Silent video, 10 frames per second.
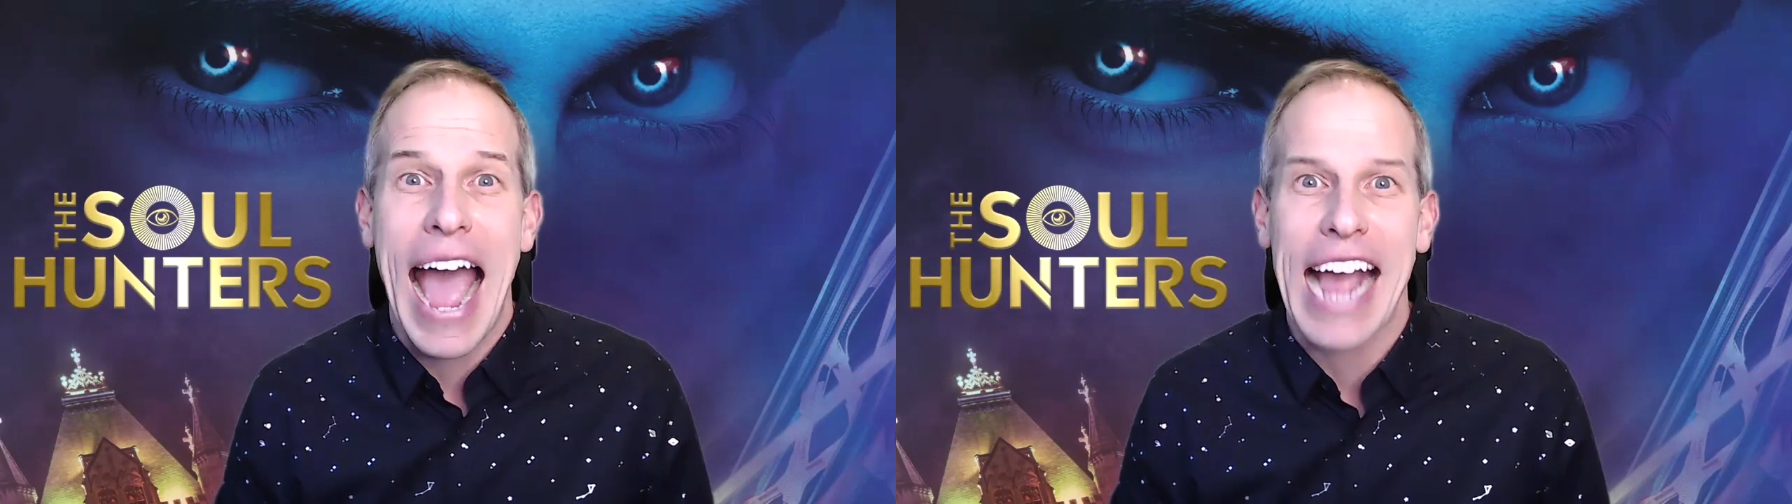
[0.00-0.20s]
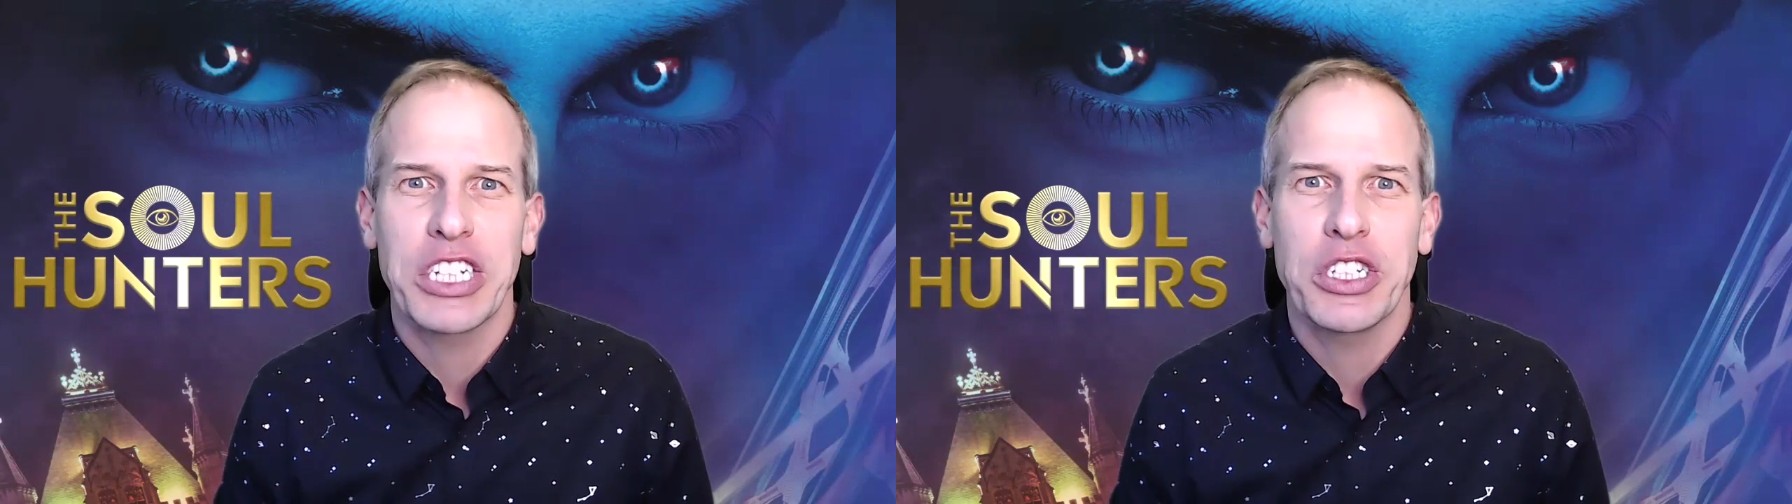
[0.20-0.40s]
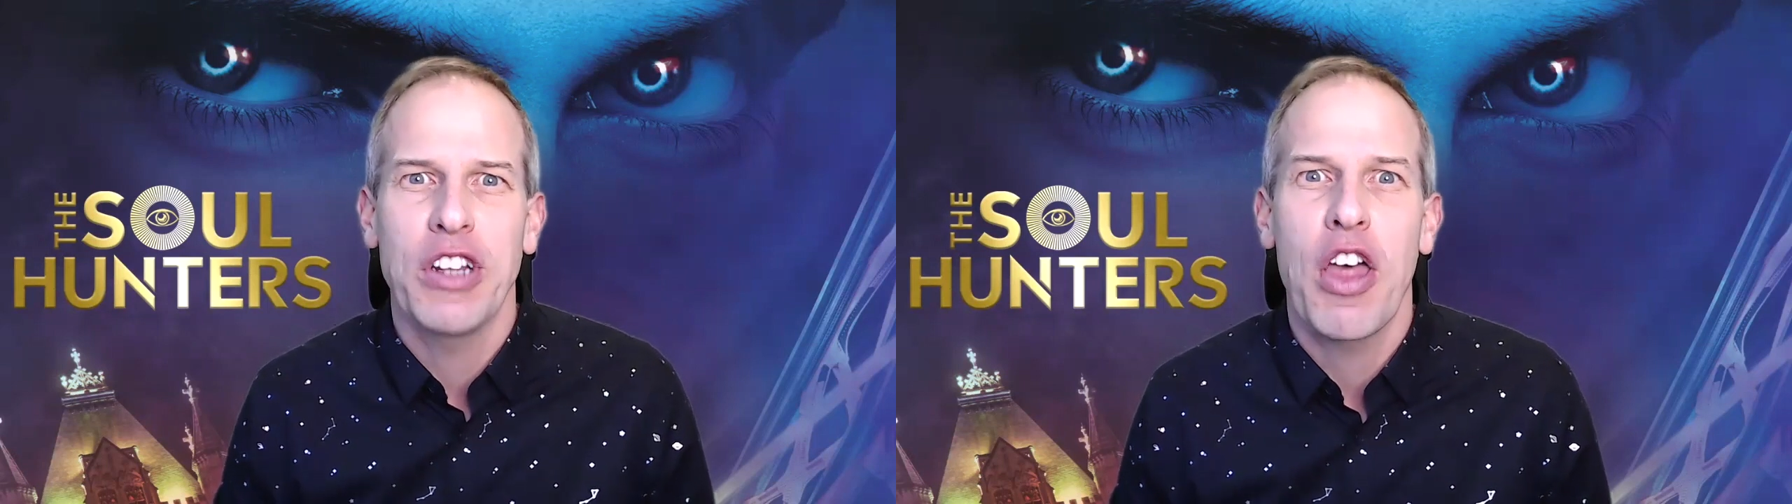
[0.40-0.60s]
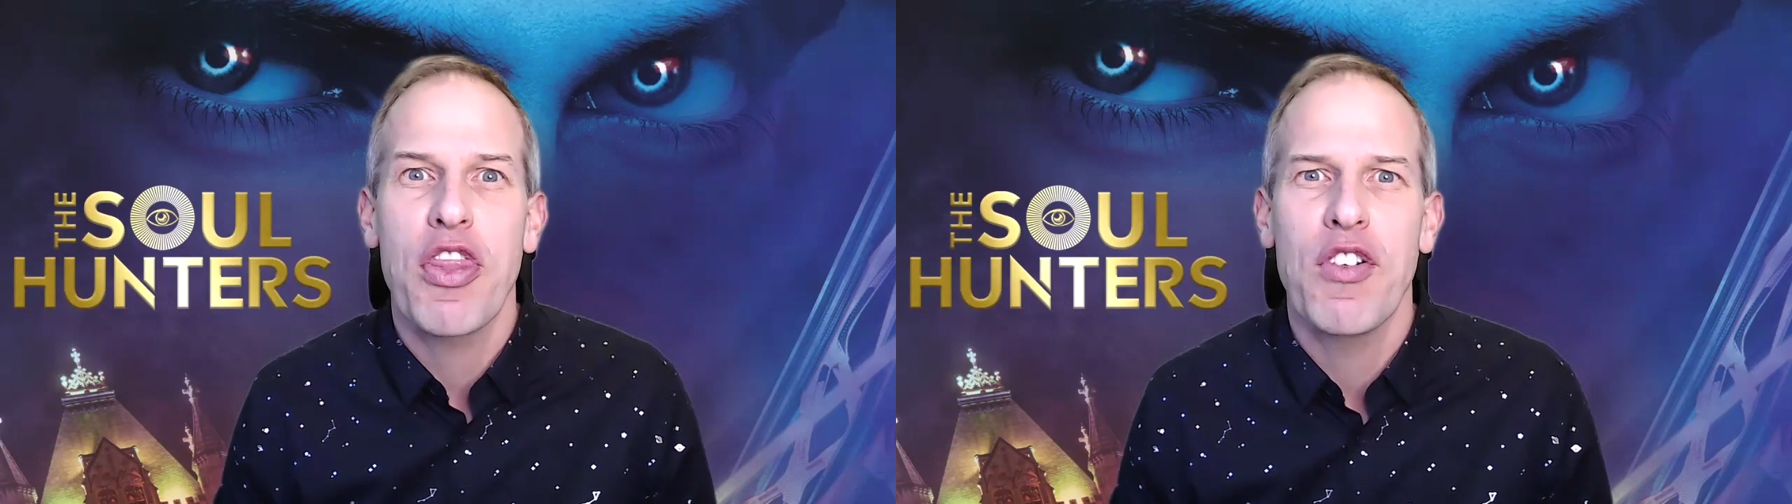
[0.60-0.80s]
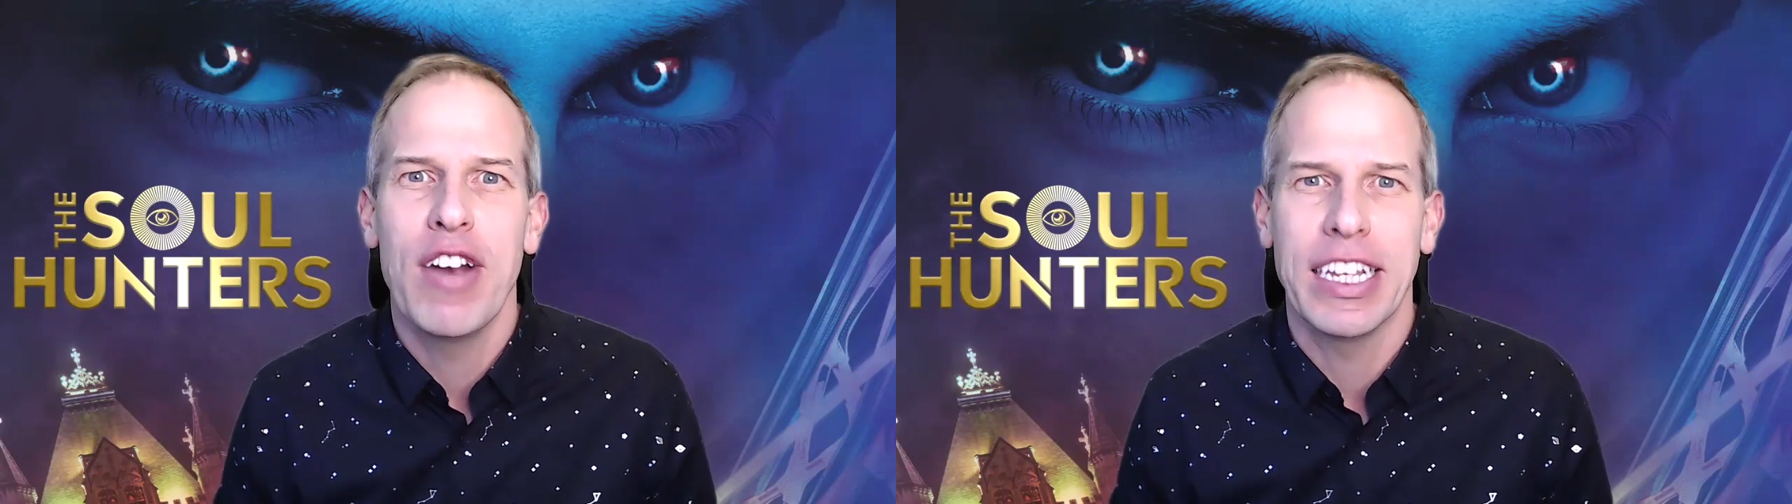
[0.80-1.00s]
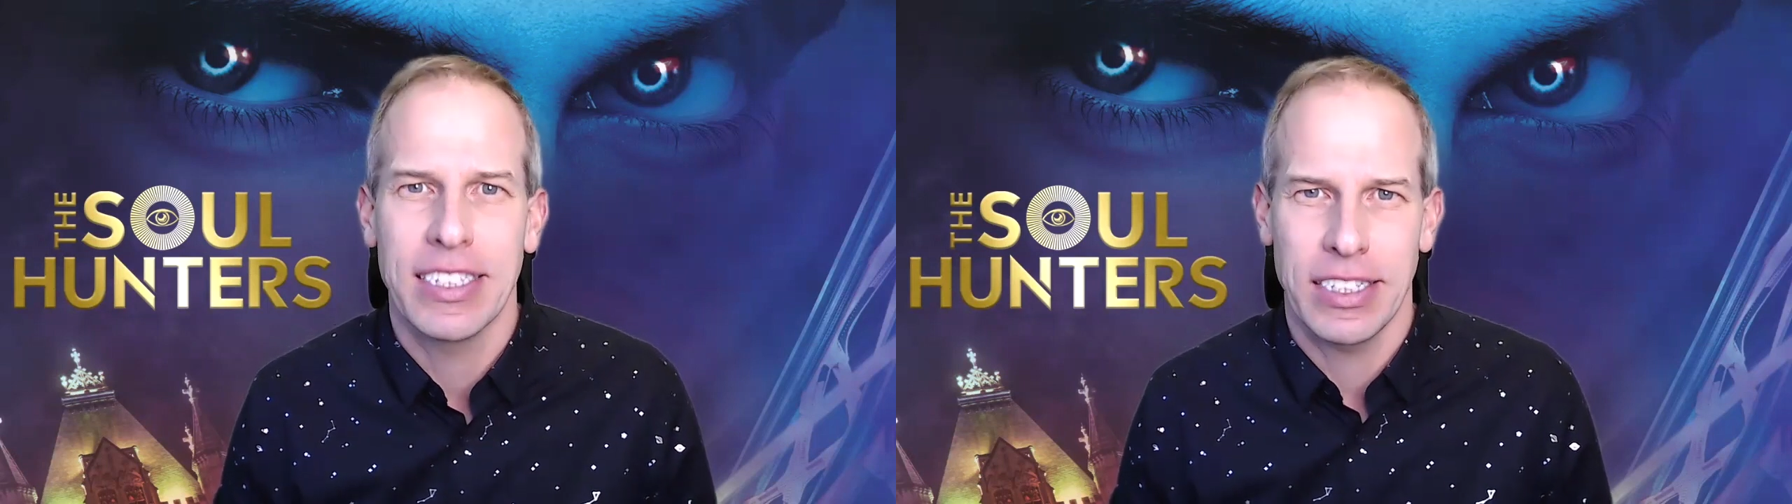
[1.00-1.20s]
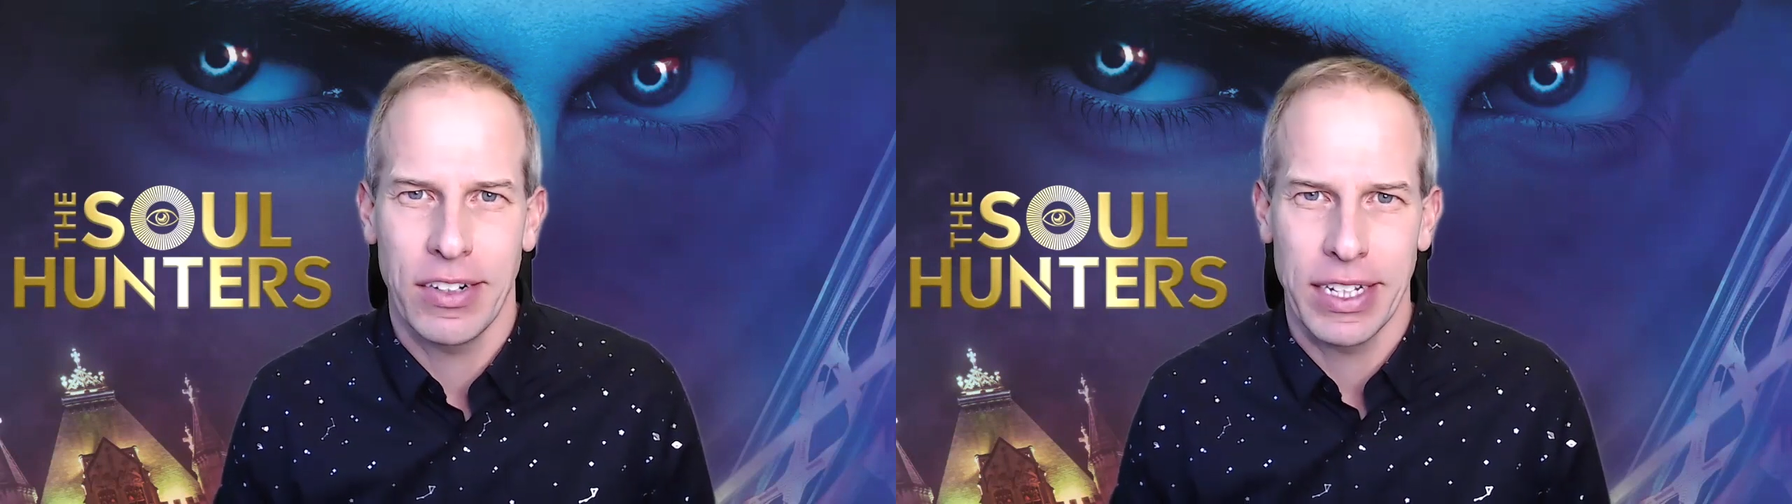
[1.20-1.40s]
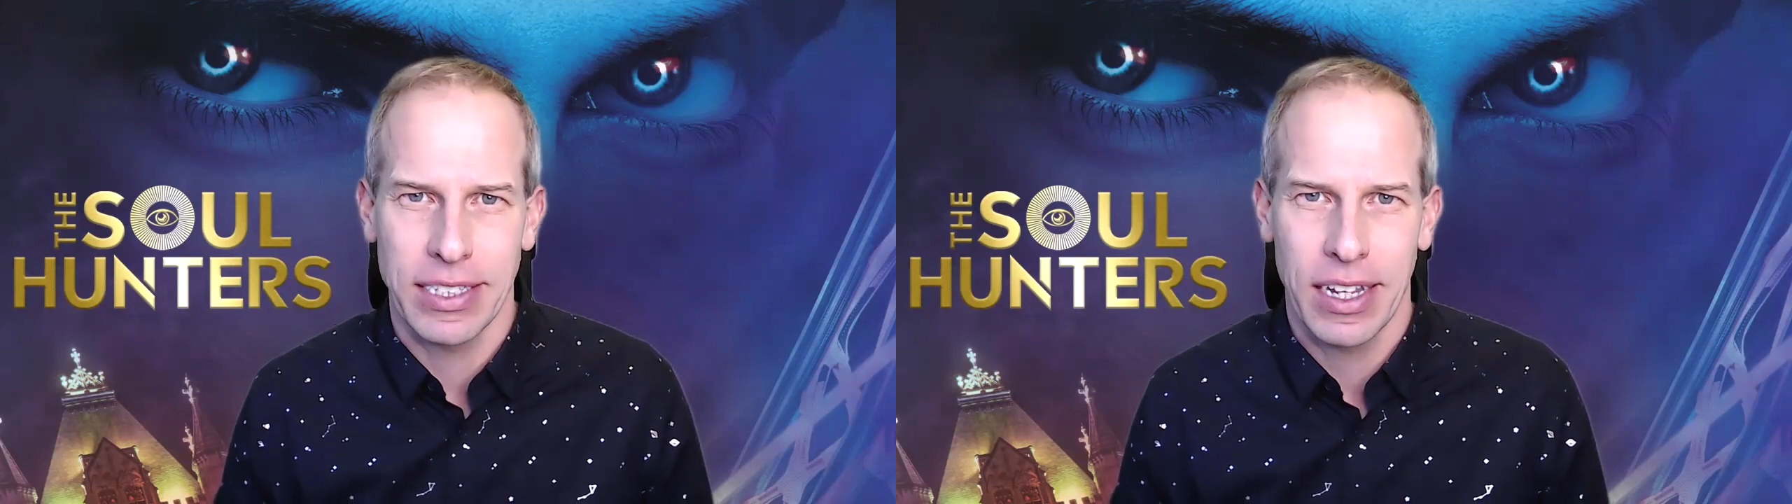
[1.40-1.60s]
action thriller
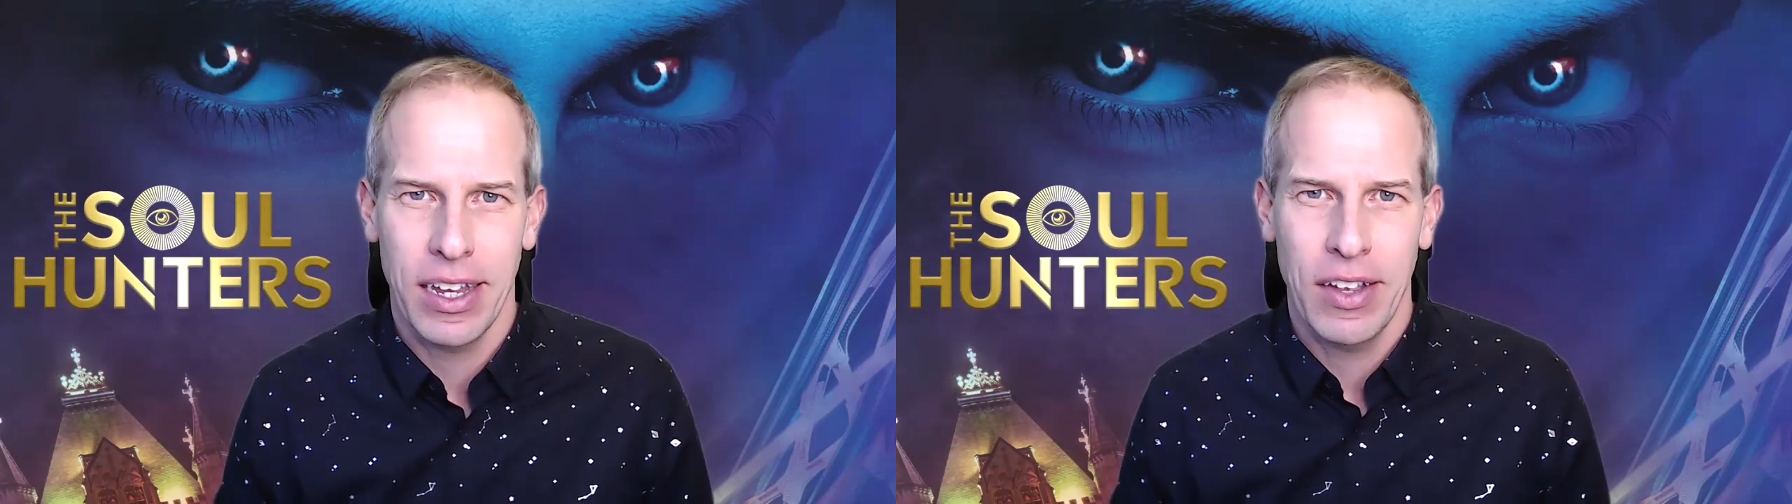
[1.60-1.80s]
series